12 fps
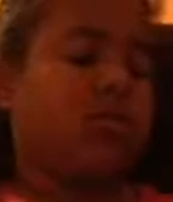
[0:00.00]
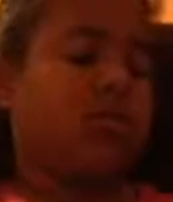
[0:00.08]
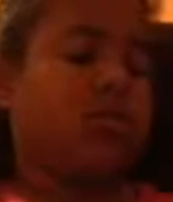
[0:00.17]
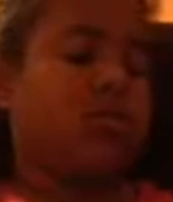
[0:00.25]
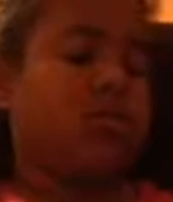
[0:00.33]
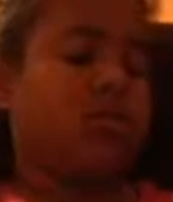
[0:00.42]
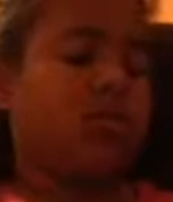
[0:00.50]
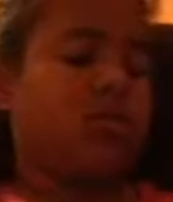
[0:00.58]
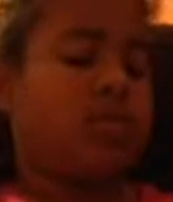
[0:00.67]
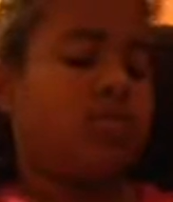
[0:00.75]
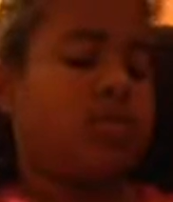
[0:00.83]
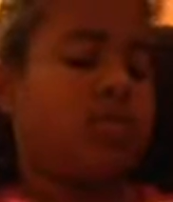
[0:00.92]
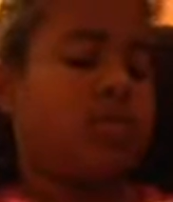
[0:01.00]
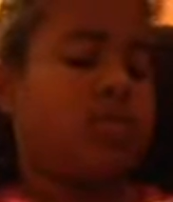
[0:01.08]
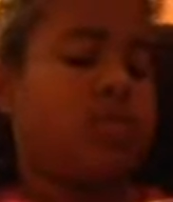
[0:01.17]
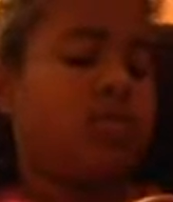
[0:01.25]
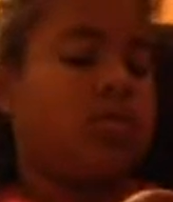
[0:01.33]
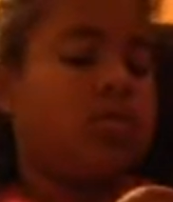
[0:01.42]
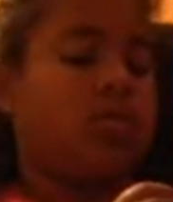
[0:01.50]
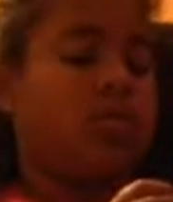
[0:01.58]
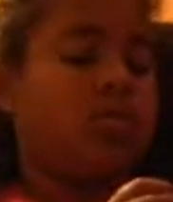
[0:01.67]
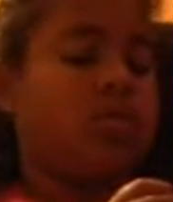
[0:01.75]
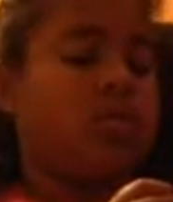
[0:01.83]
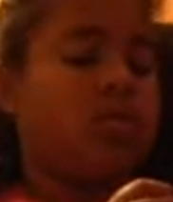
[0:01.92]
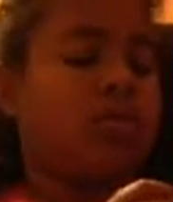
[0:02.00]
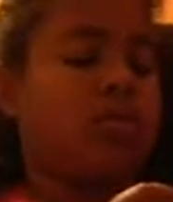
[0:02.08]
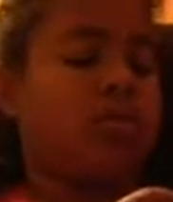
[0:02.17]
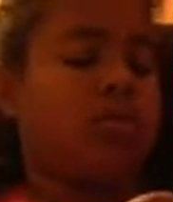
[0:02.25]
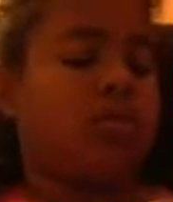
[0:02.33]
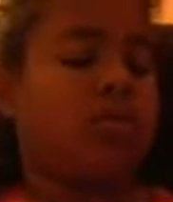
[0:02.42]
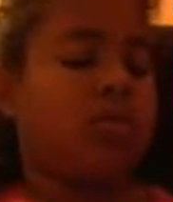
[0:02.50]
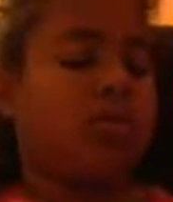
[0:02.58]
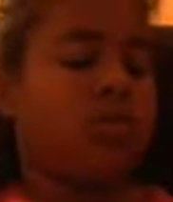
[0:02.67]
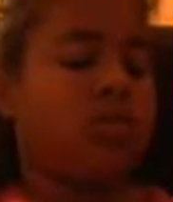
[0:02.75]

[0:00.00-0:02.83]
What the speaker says: Nobody speaks.